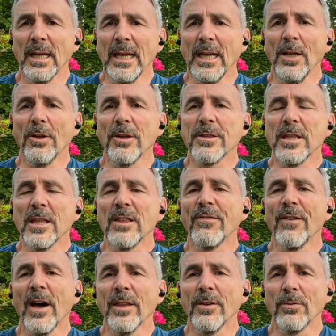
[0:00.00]
he lost his
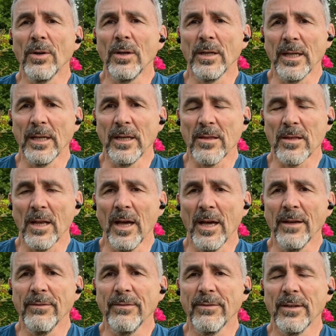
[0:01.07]
father early in his
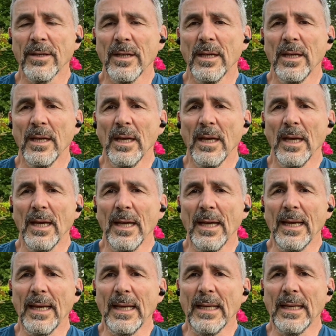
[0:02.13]
life.
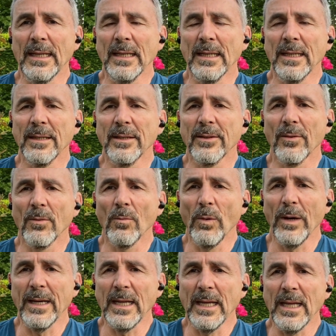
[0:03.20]
And
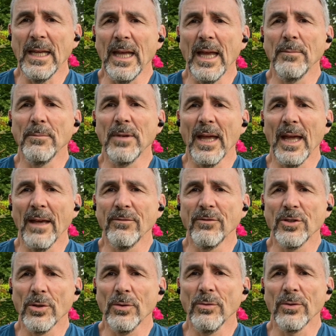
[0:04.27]
when he came to have
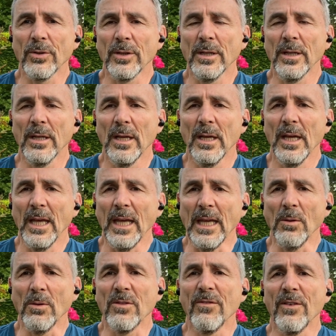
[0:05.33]
children,
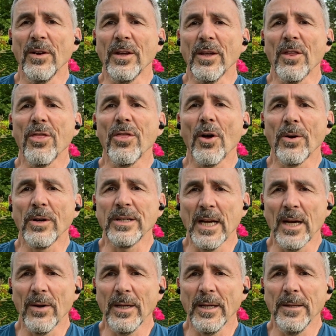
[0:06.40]
he was very
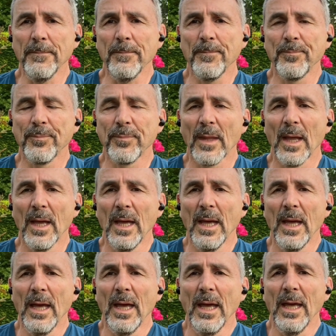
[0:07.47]
authoritarian.
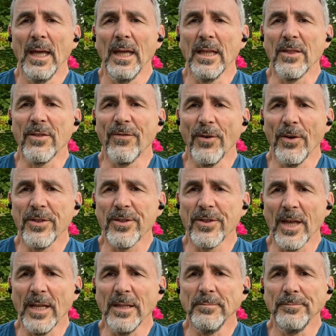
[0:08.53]
His first
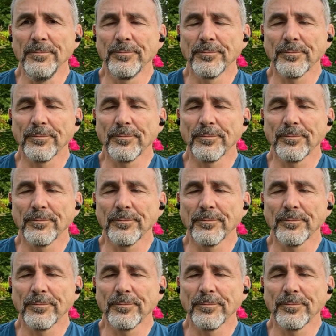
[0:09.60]
son,